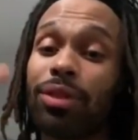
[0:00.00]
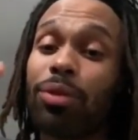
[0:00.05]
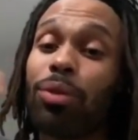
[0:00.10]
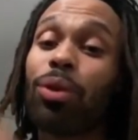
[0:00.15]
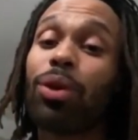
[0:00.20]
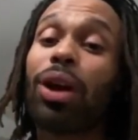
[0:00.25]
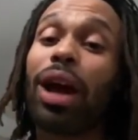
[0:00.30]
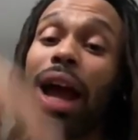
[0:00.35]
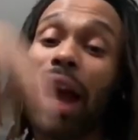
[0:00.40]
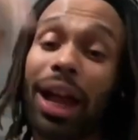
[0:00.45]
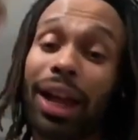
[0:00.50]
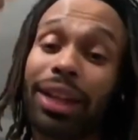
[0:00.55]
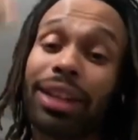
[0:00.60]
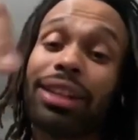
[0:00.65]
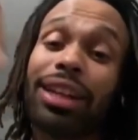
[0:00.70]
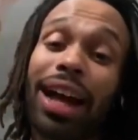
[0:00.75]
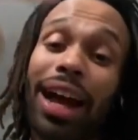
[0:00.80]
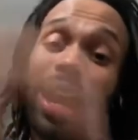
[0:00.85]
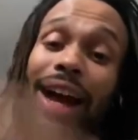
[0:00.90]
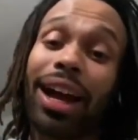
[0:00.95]
where I
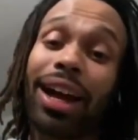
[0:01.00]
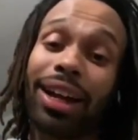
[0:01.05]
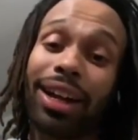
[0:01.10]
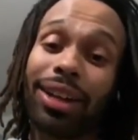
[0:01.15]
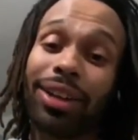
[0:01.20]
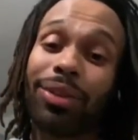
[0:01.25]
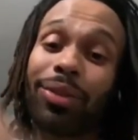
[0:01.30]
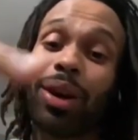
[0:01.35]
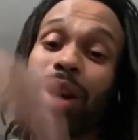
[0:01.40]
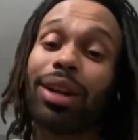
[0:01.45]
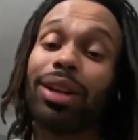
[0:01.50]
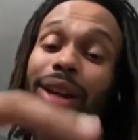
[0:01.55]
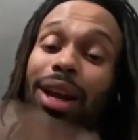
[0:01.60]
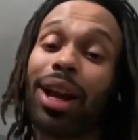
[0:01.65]
could die right